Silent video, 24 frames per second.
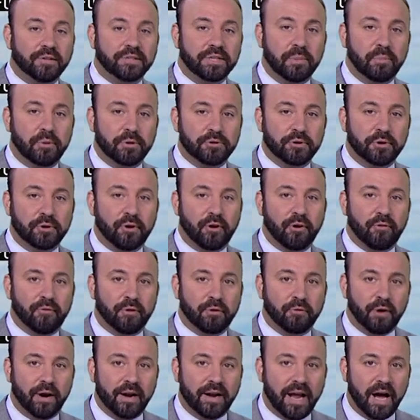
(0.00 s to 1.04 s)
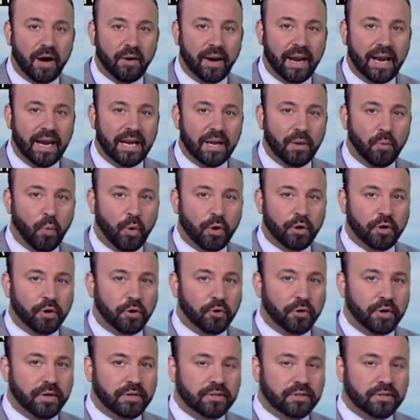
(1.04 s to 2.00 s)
Temperature in Hartford right now, 81 degrees,